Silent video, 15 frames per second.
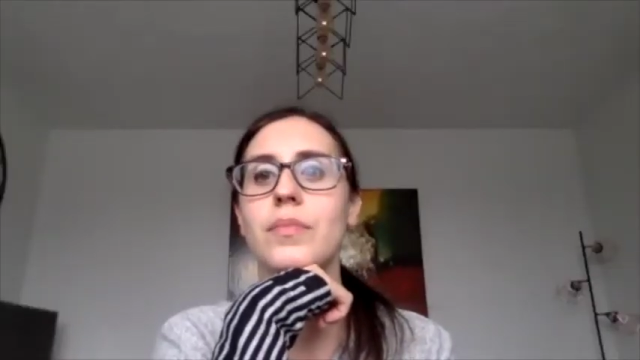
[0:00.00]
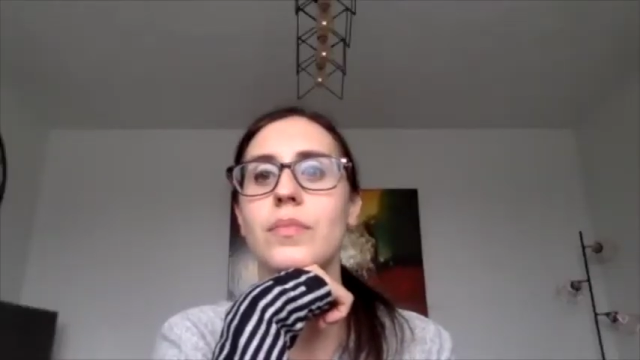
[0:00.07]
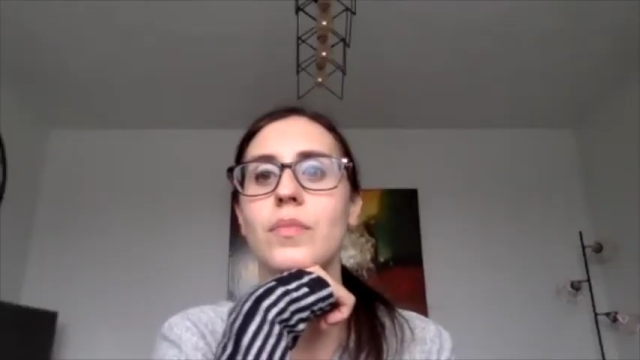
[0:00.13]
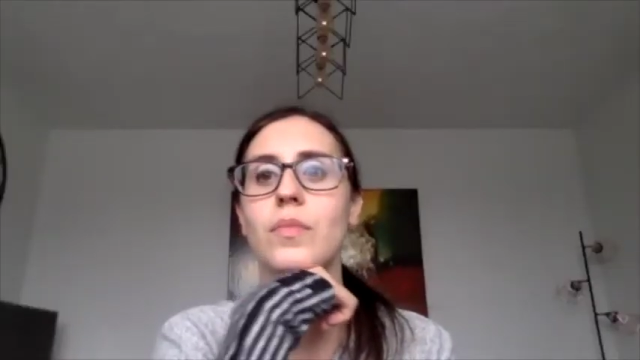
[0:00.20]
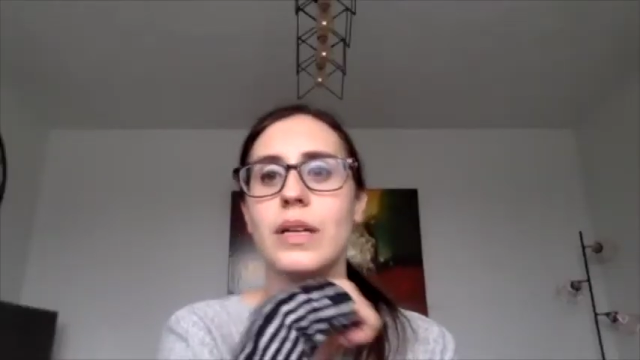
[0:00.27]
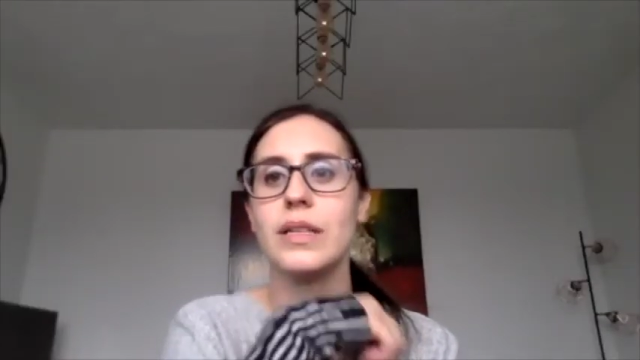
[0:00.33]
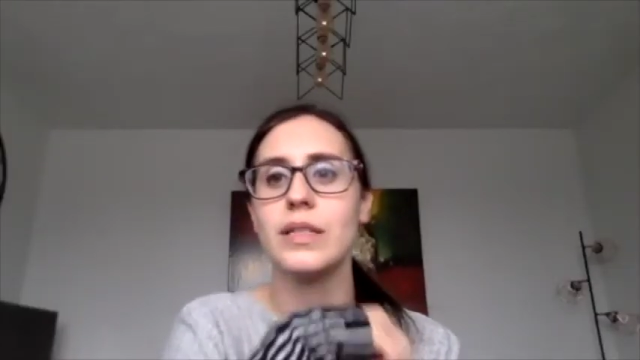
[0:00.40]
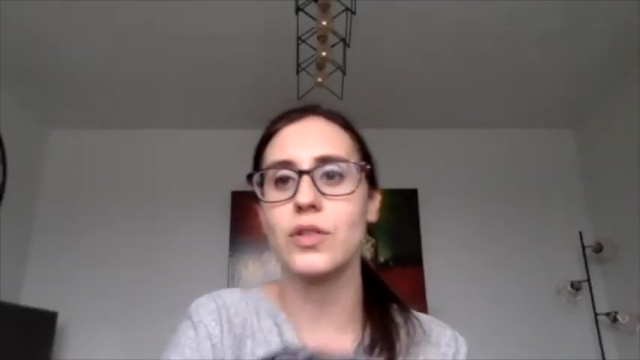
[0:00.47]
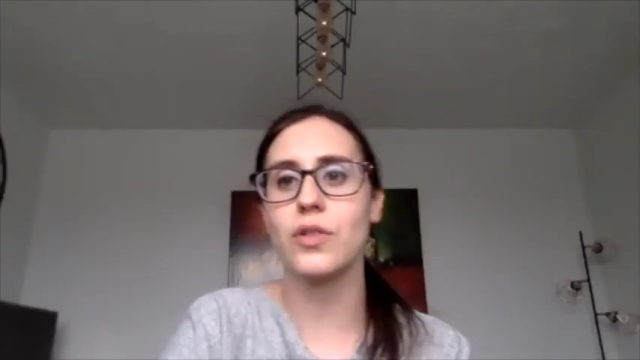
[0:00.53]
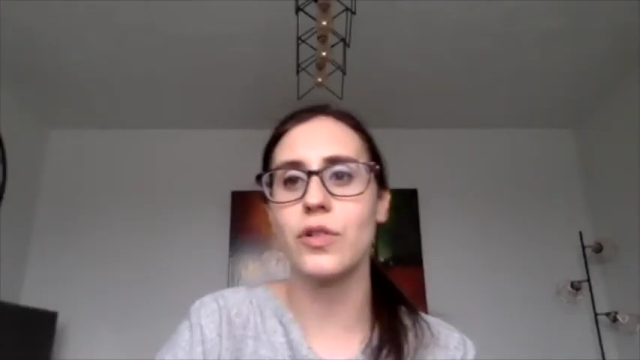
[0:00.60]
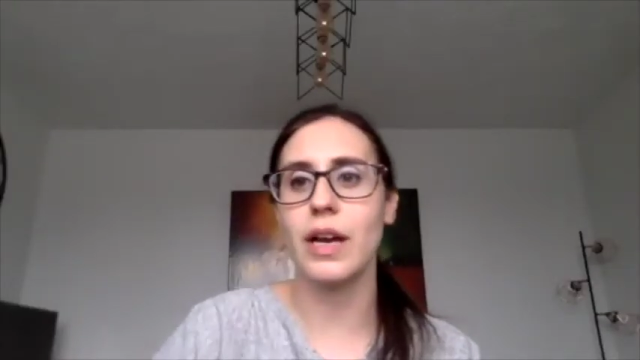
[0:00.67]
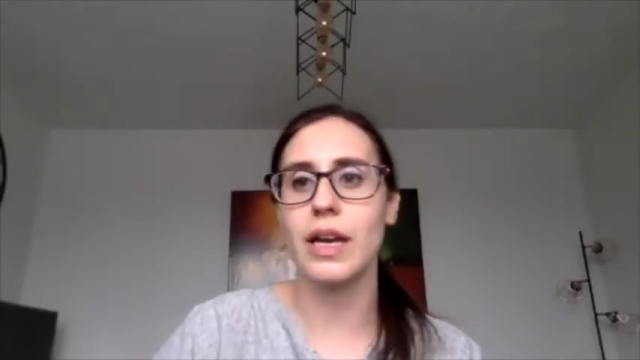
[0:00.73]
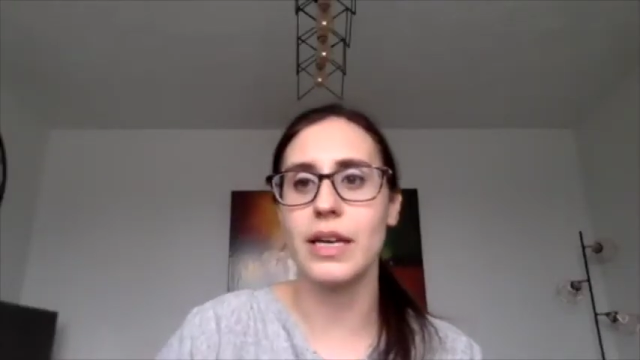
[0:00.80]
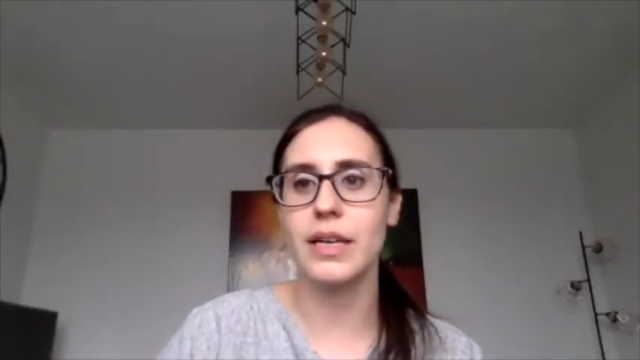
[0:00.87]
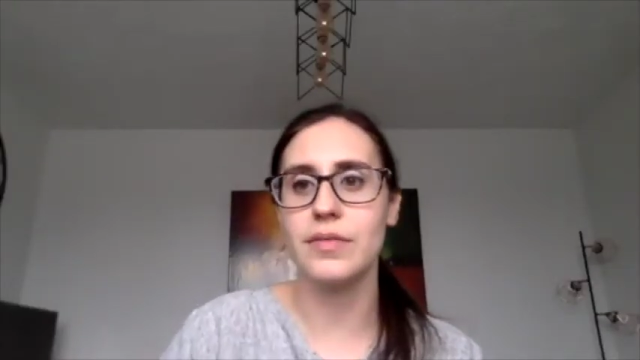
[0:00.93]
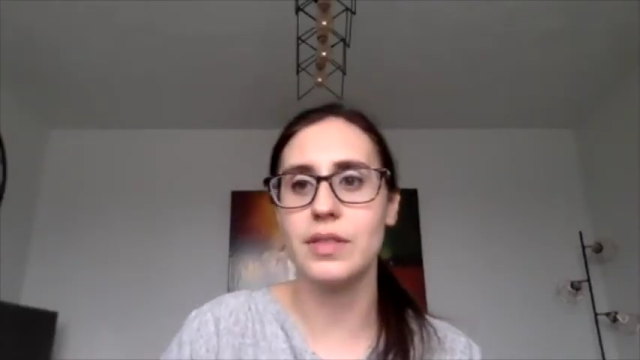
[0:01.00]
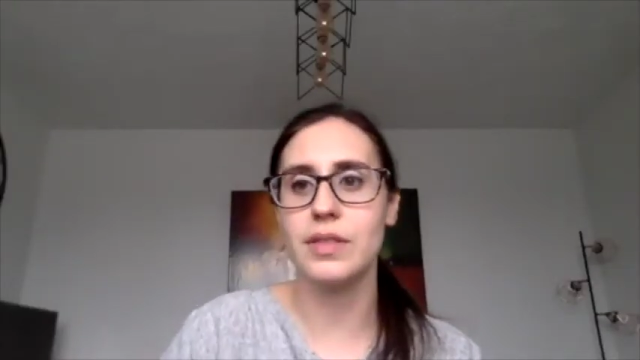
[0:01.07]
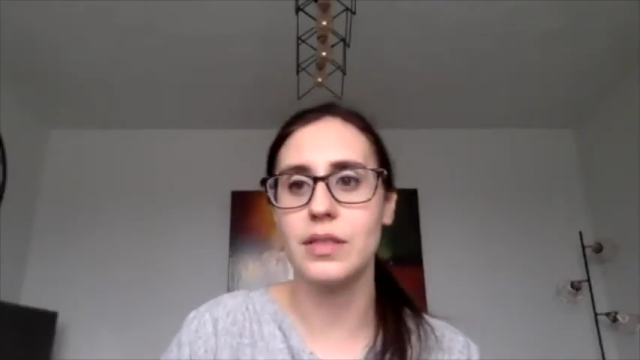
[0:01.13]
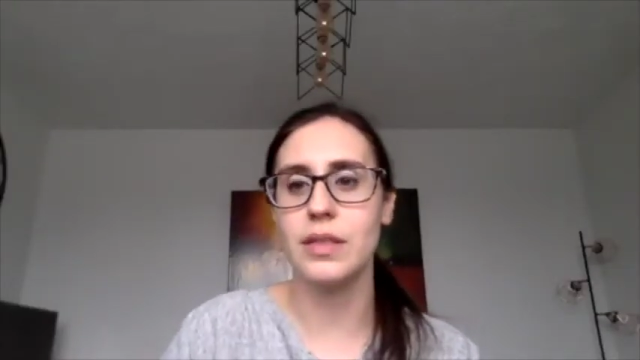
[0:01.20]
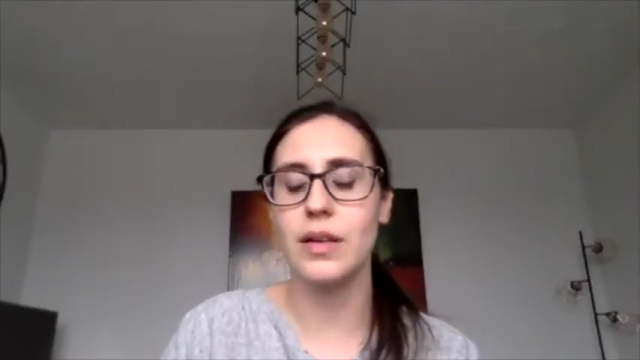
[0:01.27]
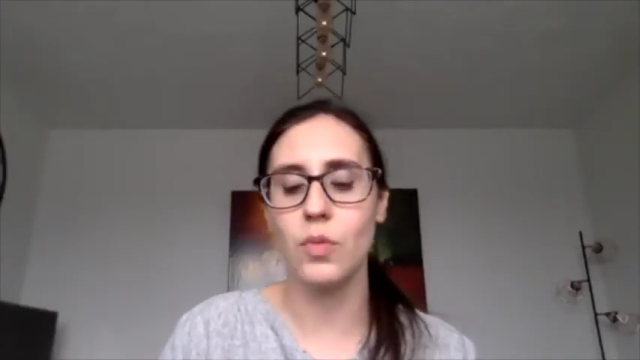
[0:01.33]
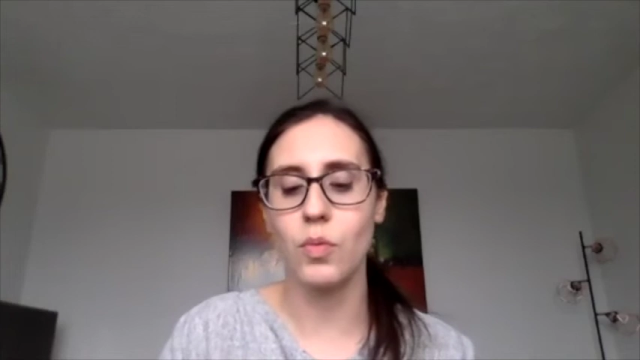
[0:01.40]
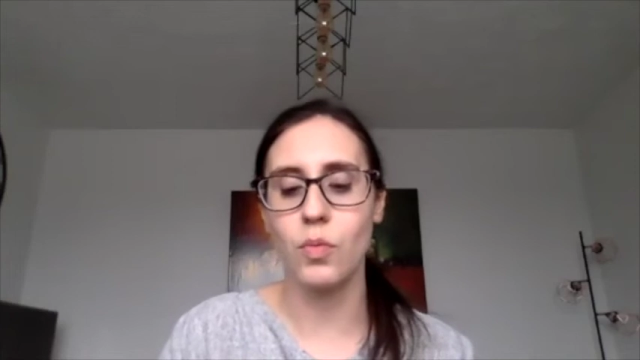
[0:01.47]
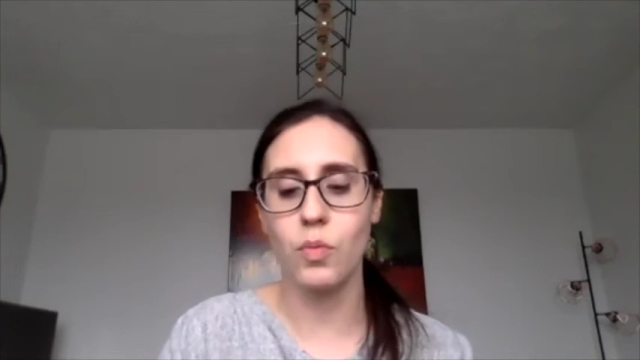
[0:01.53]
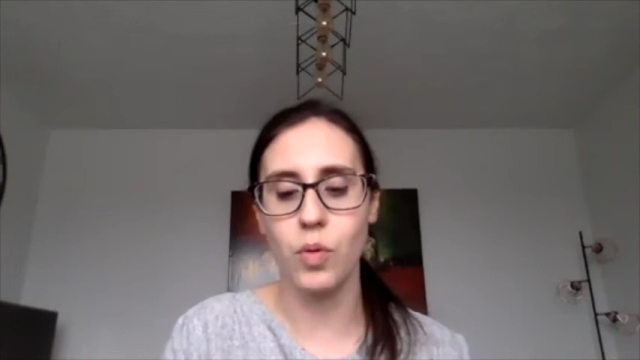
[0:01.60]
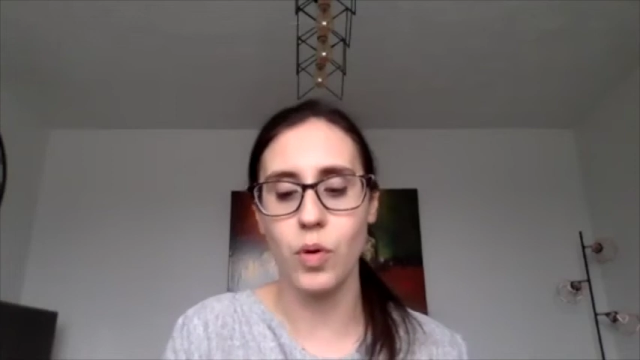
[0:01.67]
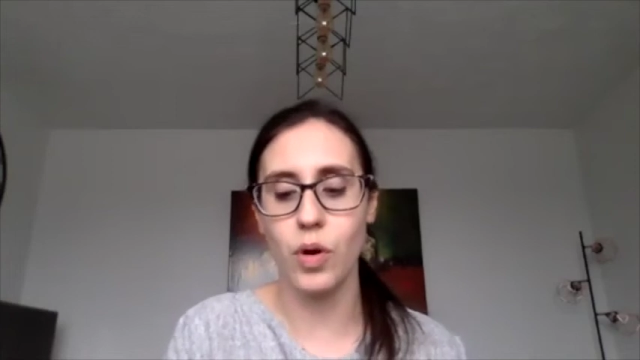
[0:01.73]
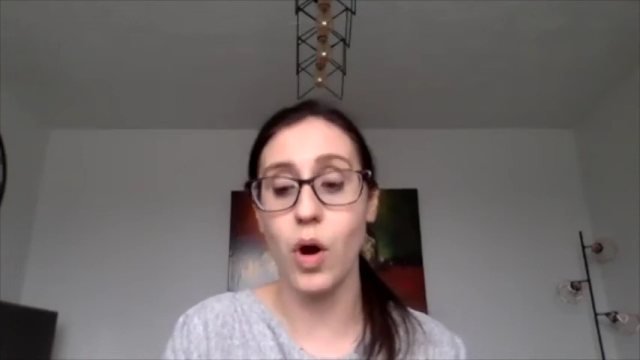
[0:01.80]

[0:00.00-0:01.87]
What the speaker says: we as creatives were